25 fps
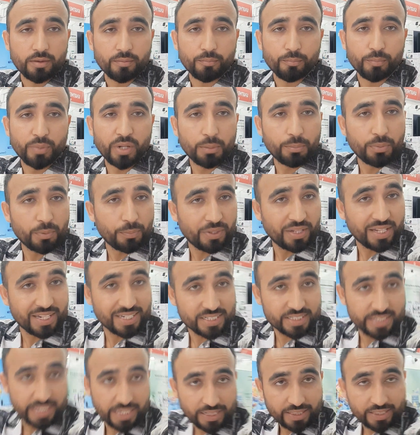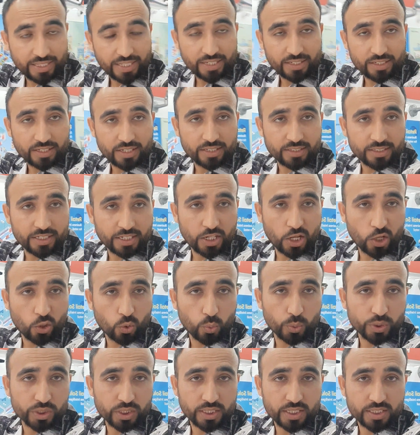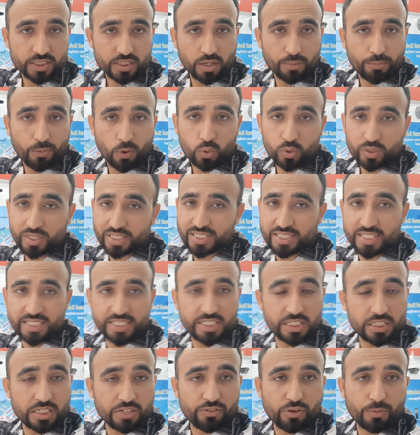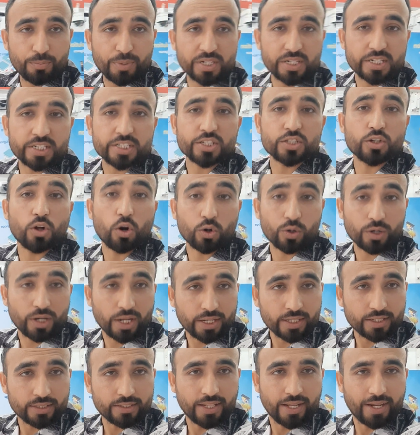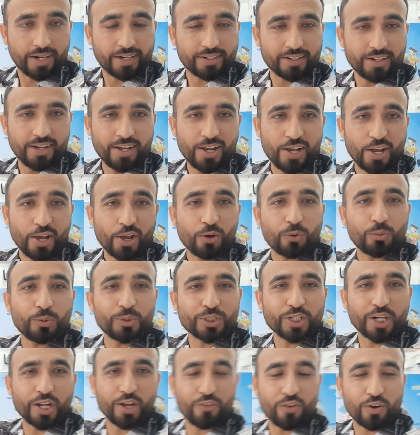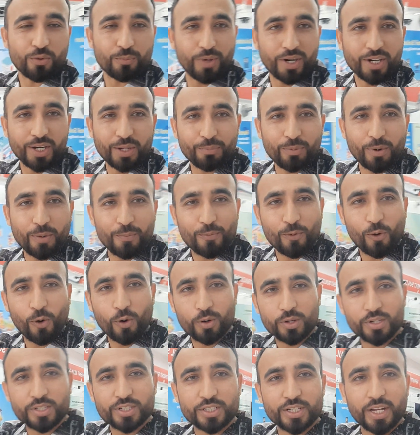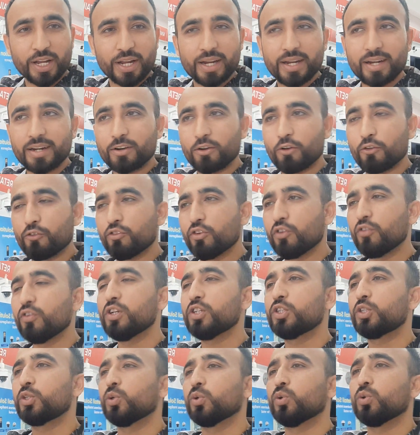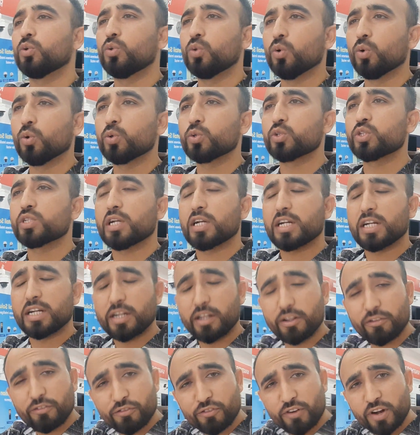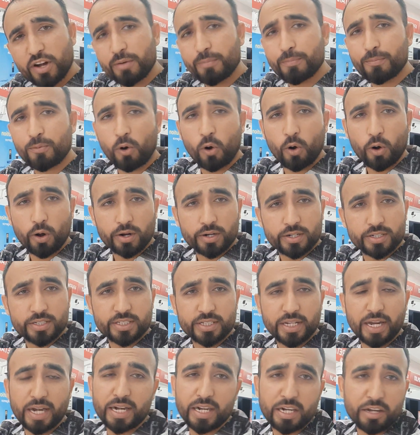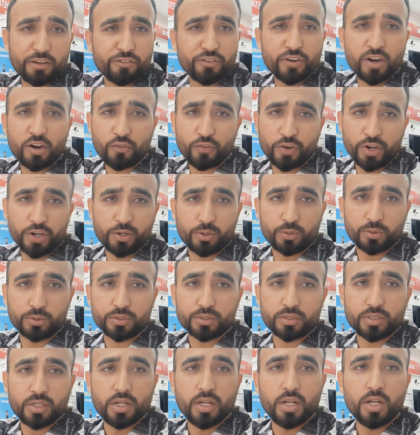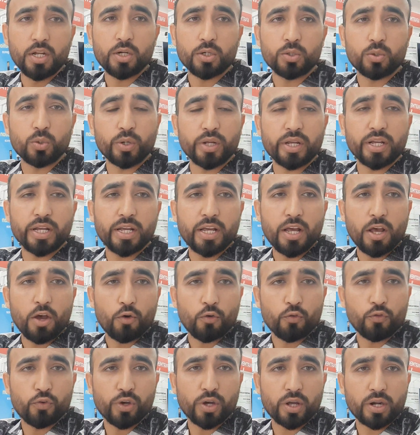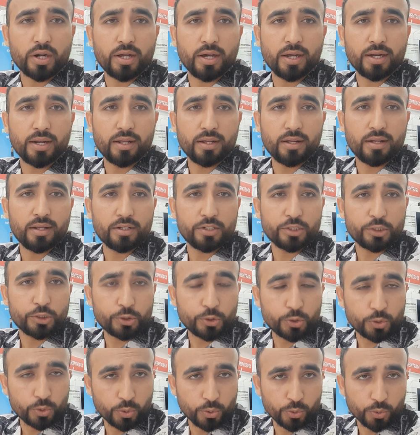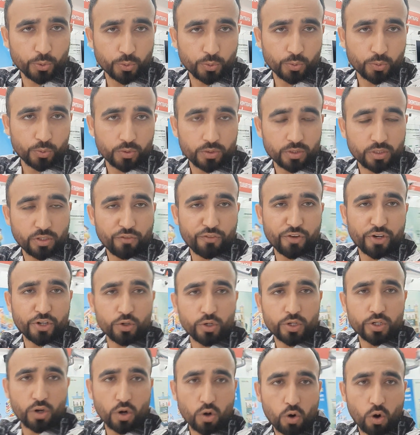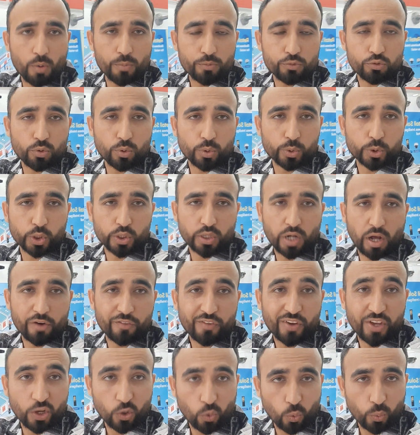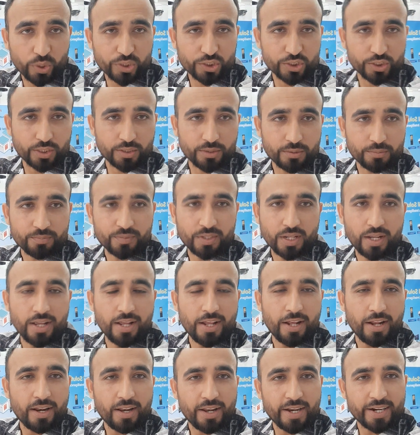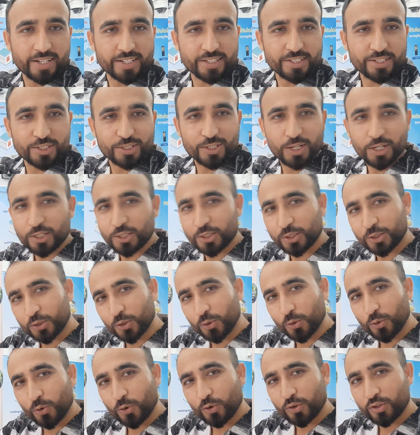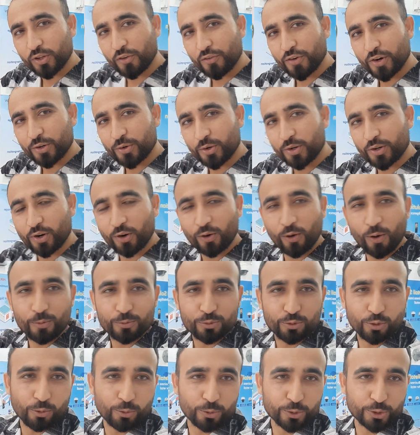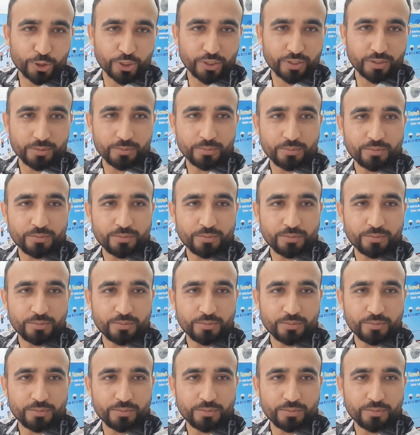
Many people are still thinking that Hikvision is about a C C T V, but it's not like that. Hikvision having multiple products, and we will shoot those different products in different videos. Today we are gonna show you the video intercom solution of Hikvision. Let us show the video intercom solution.